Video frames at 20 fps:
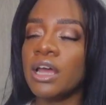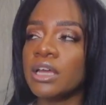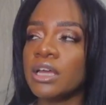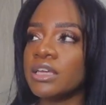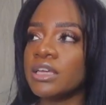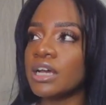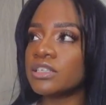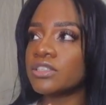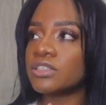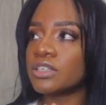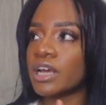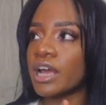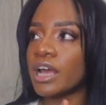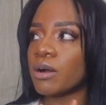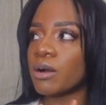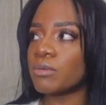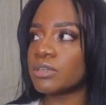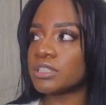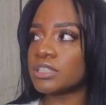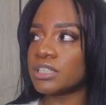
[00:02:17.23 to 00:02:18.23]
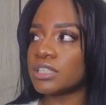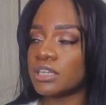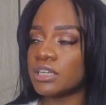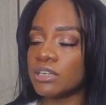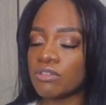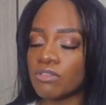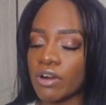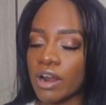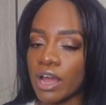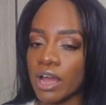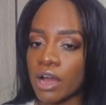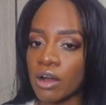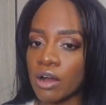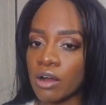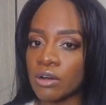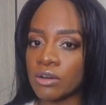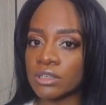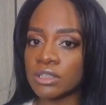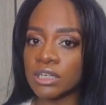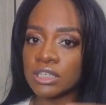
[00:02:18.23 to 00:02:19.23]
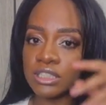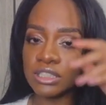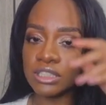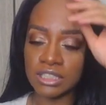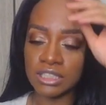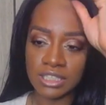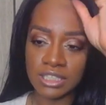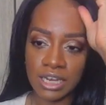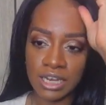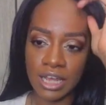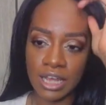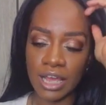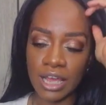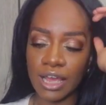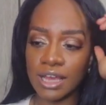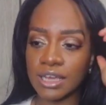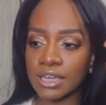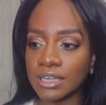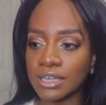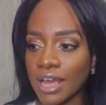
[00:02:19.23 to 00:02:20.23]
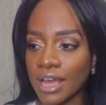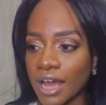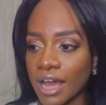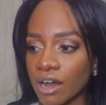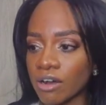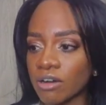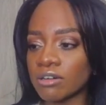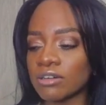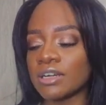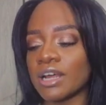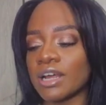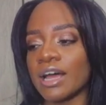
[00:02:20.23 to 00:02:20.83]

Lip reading: Yesterday I was sitting around just kind of hanging out.